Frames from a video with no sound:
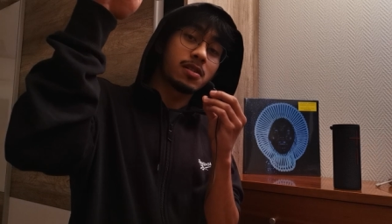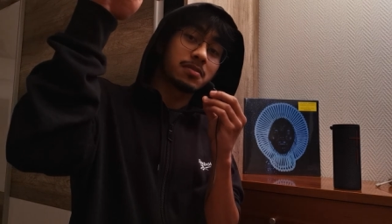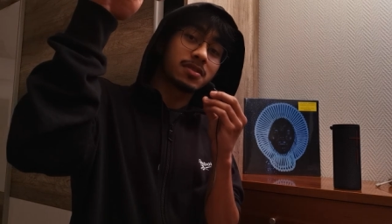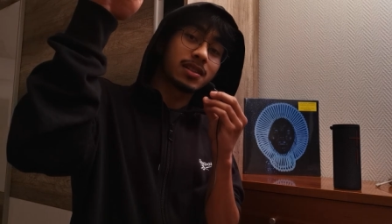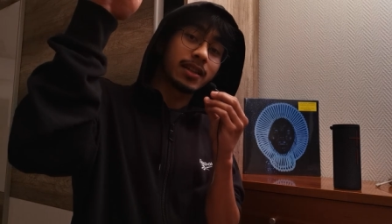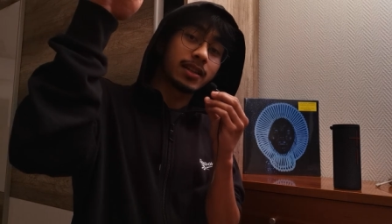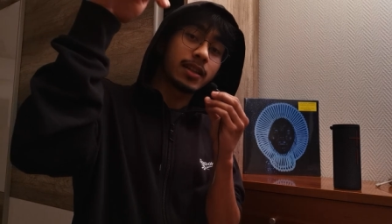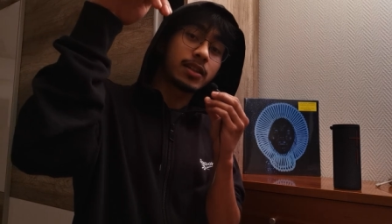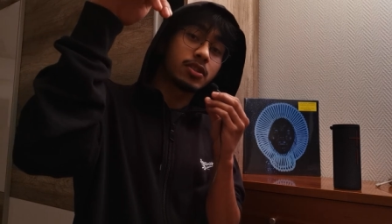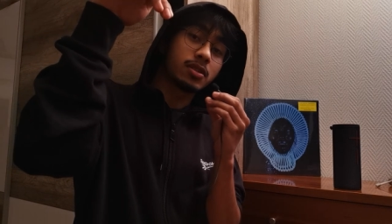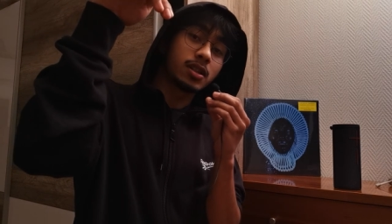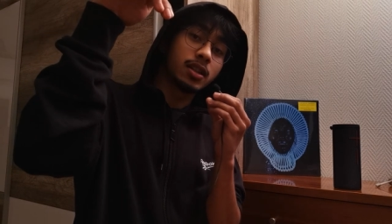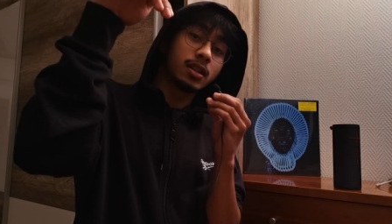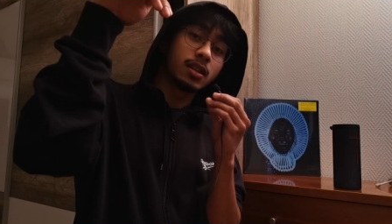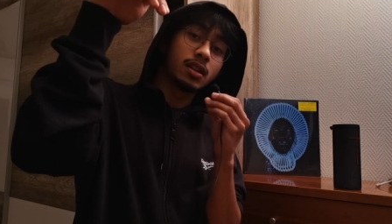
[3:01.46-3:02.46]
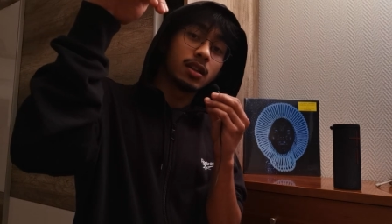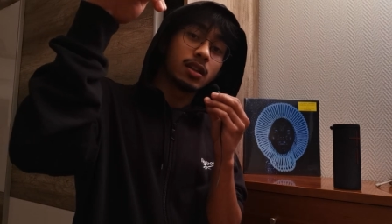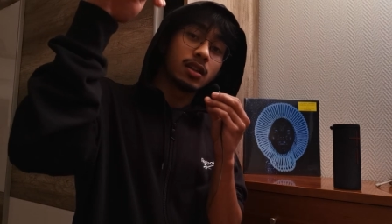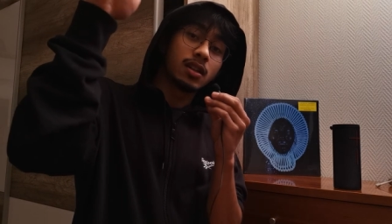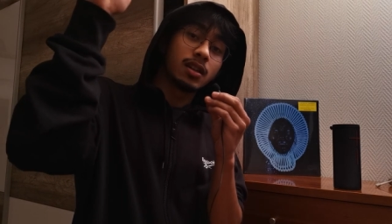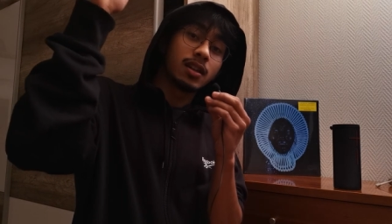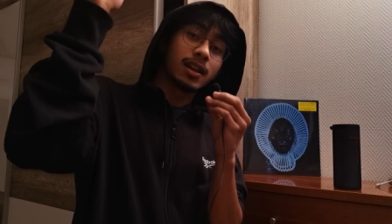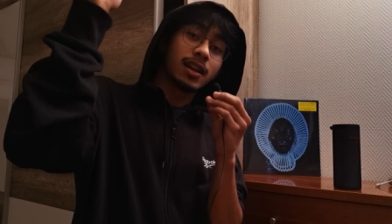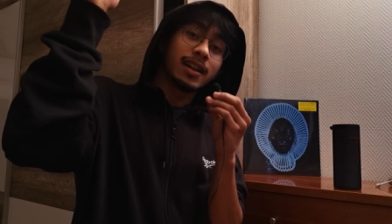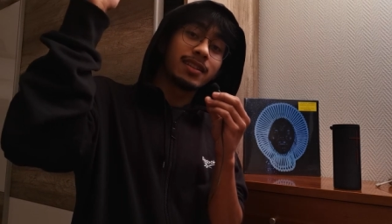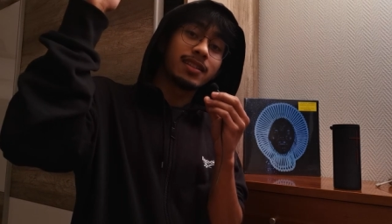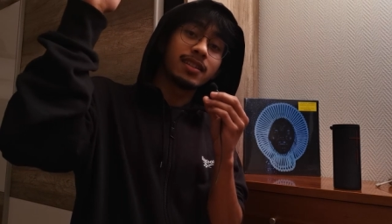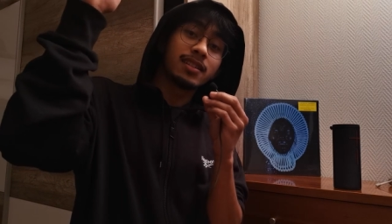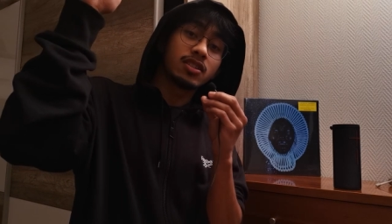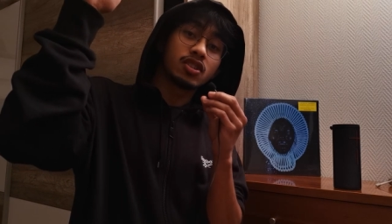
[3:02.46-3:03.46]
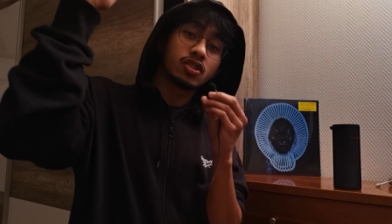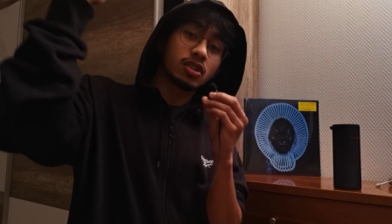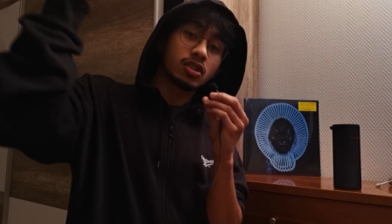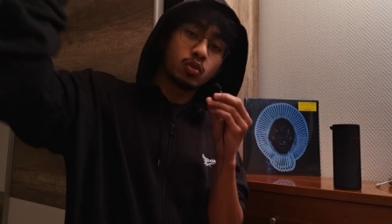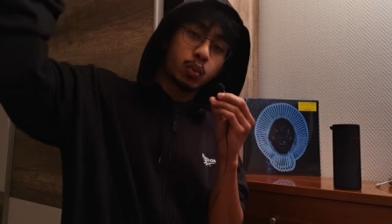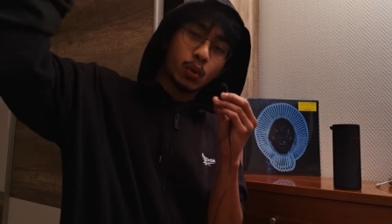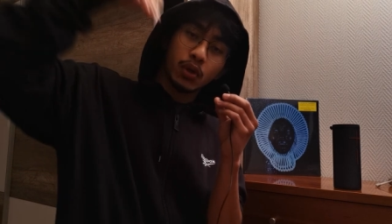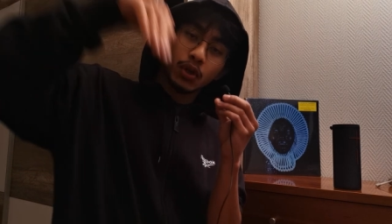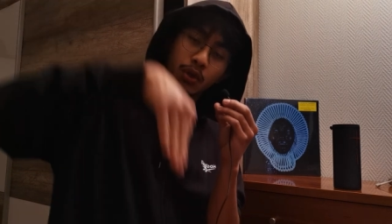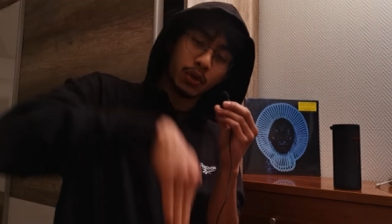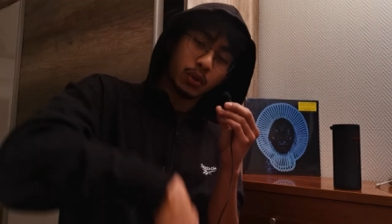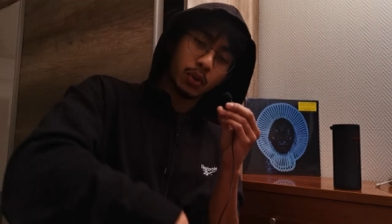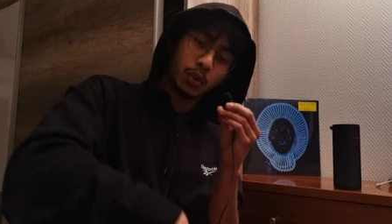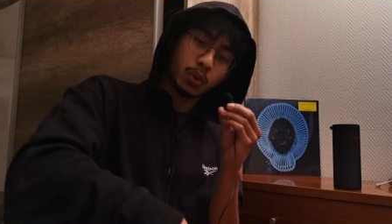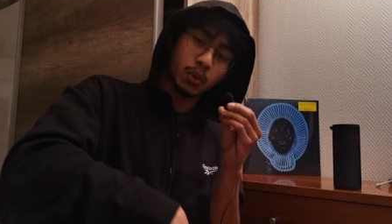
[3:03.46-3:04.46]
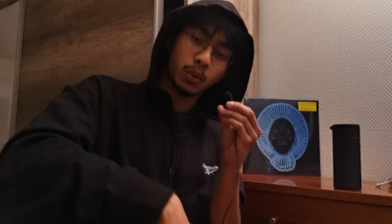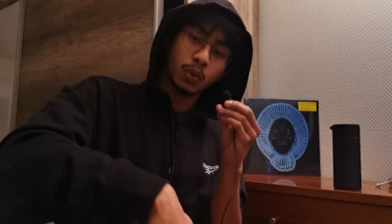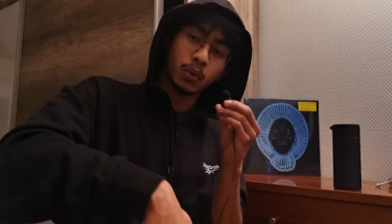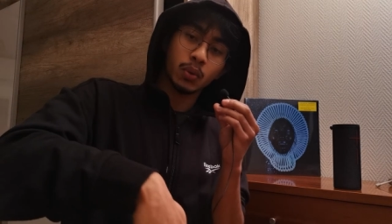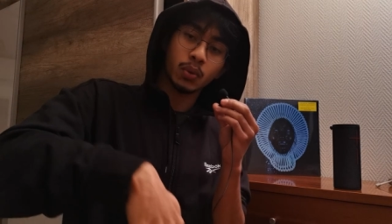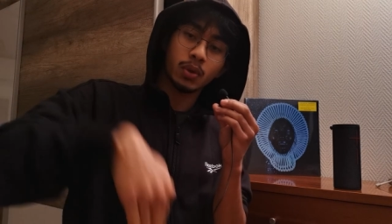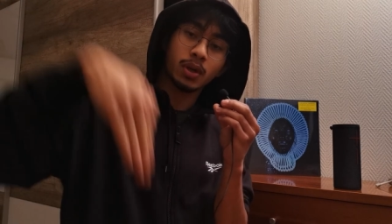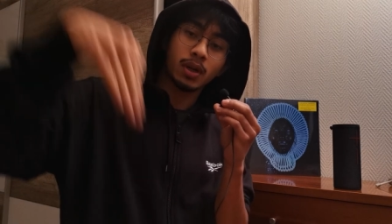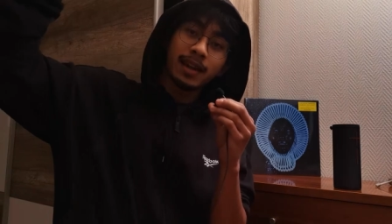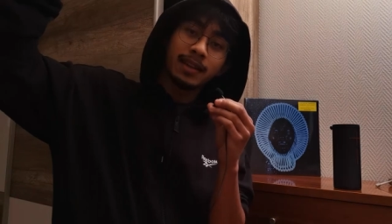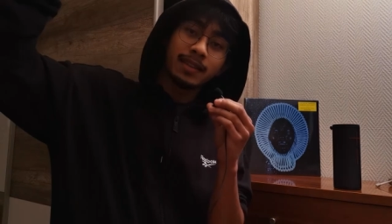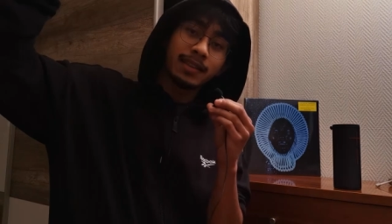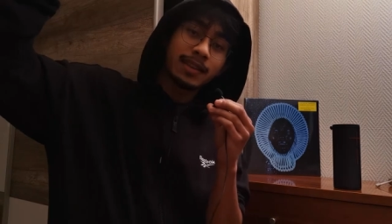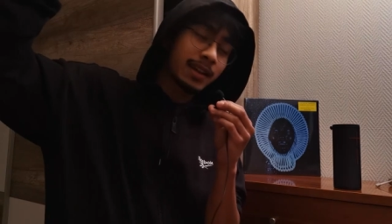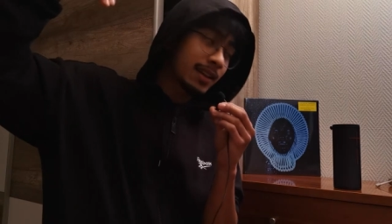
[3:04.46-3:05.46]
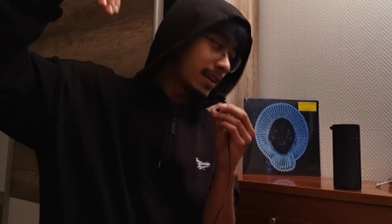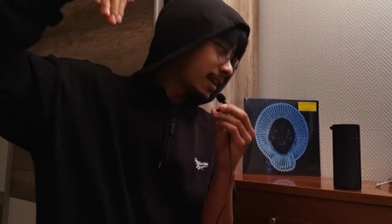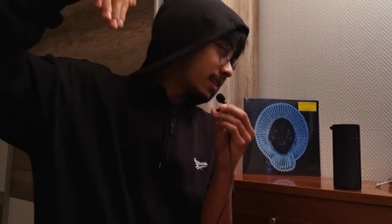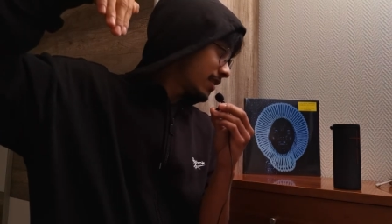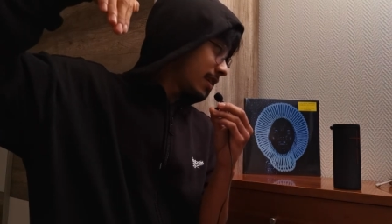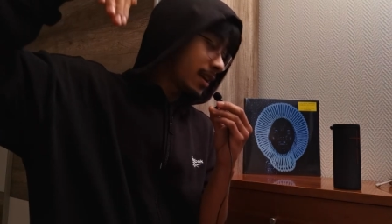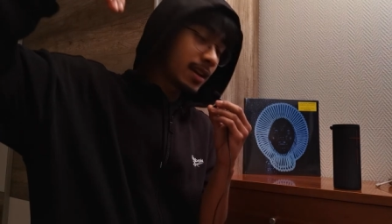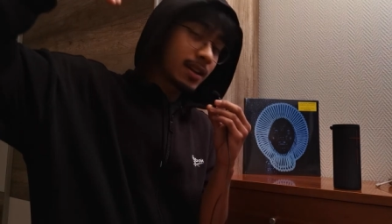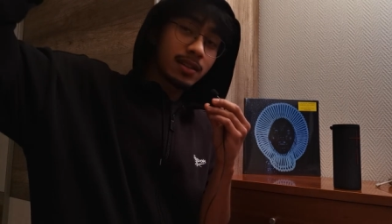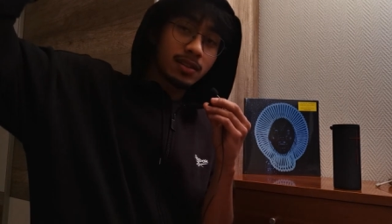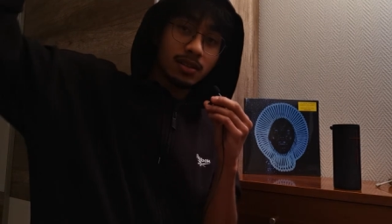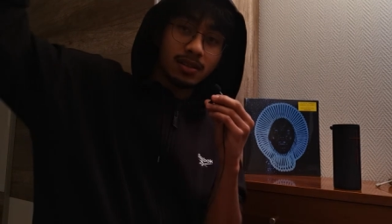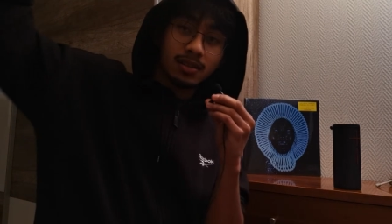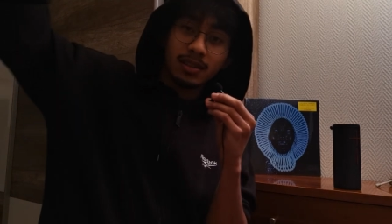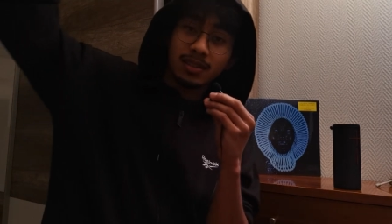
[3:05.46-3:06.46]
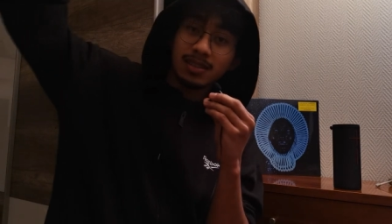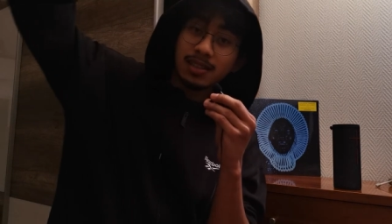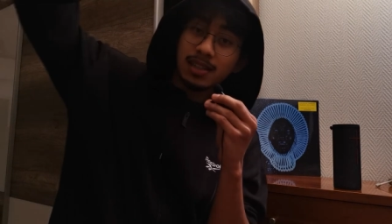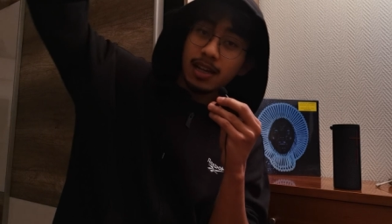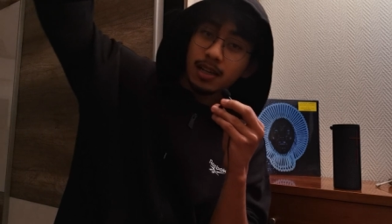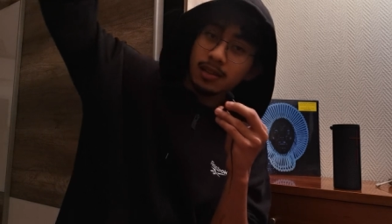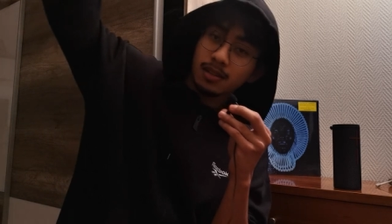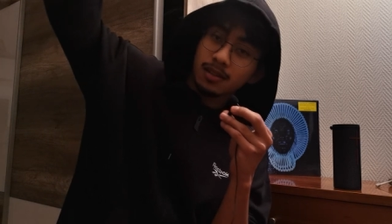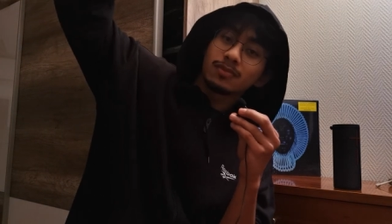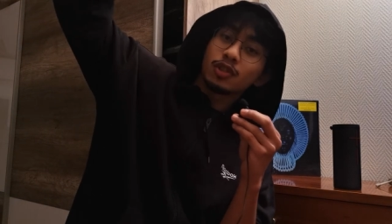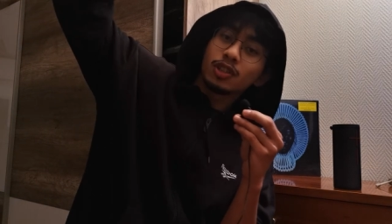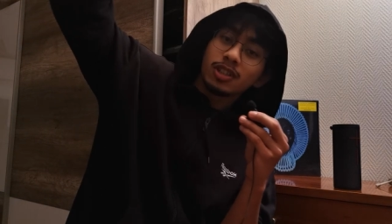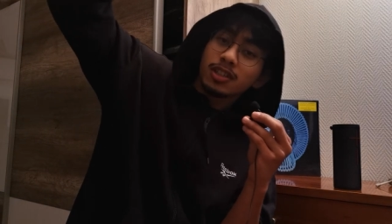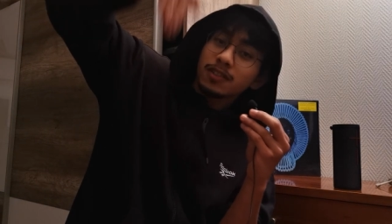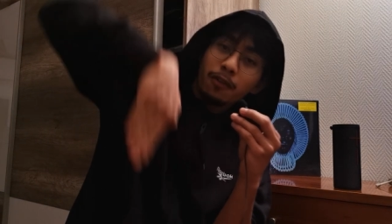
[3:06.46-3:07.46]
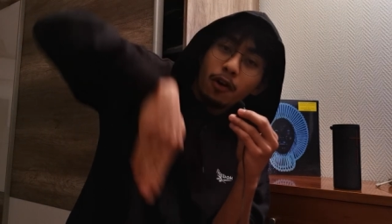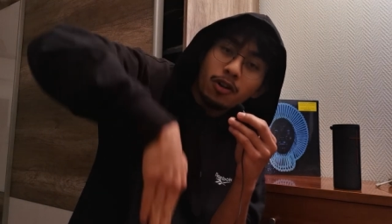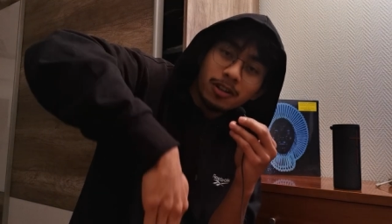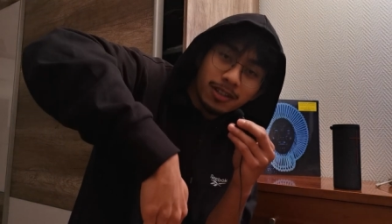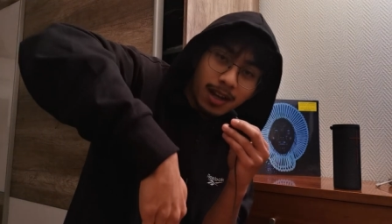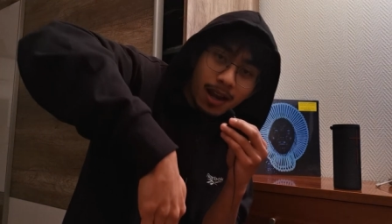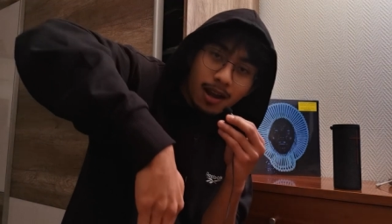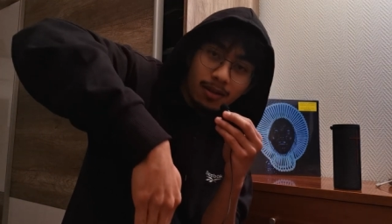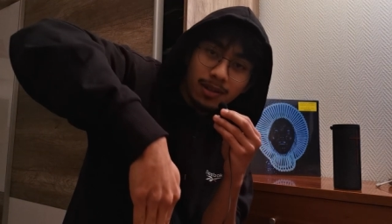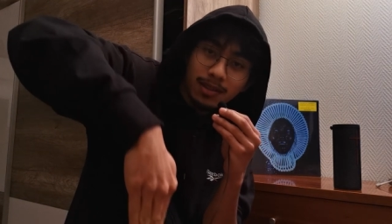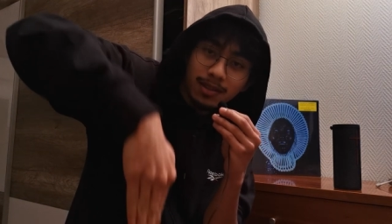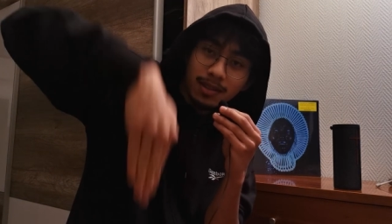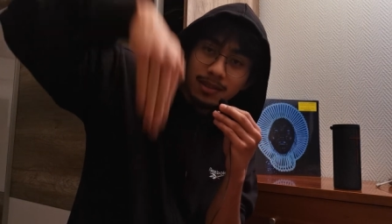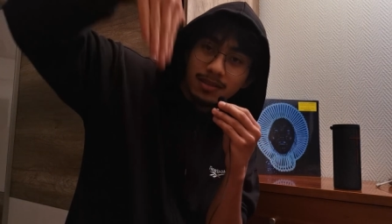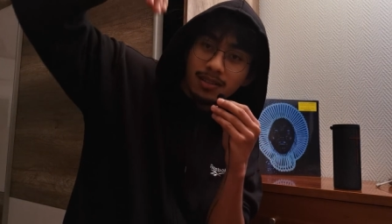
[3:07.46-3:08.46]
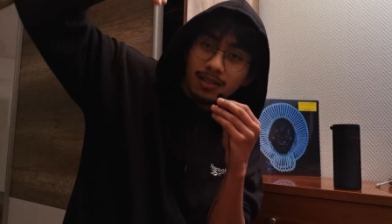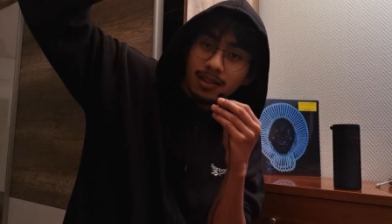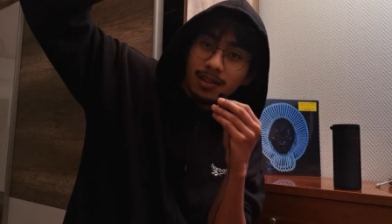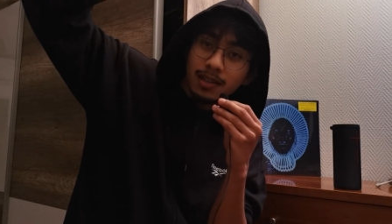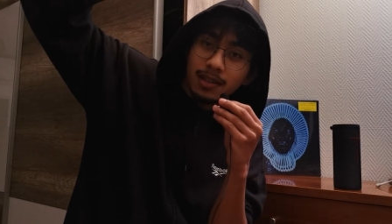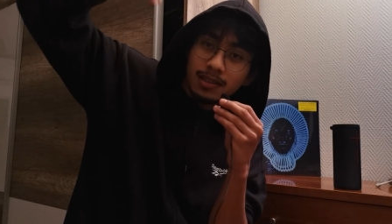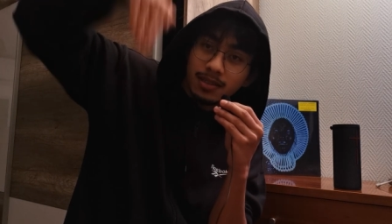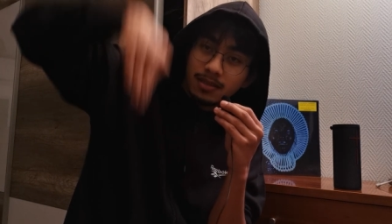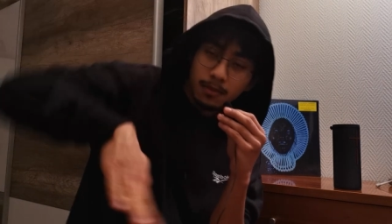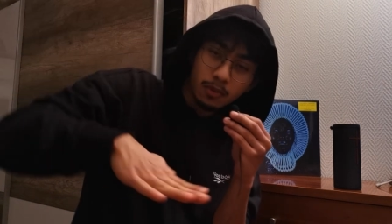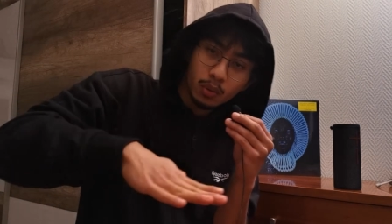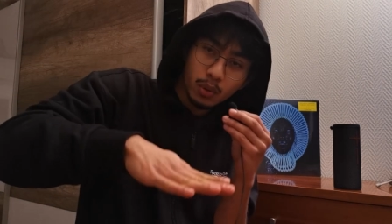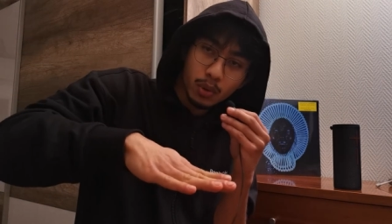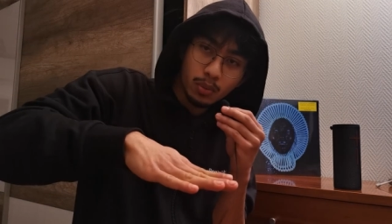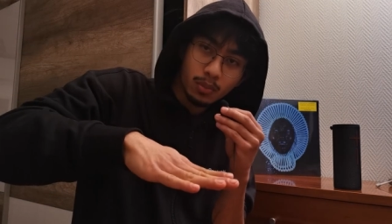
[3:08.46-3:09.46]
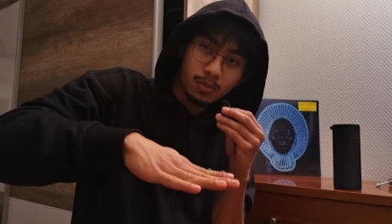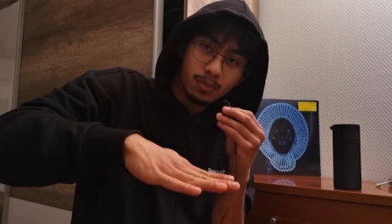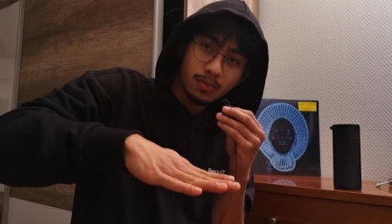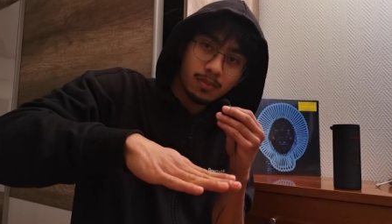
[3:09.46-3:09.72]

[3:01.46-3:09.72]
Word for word: comes, like literally, and then it's just, whoosh, and then at the end, it's like you're just falling down, and then suddenly it's, whoosh,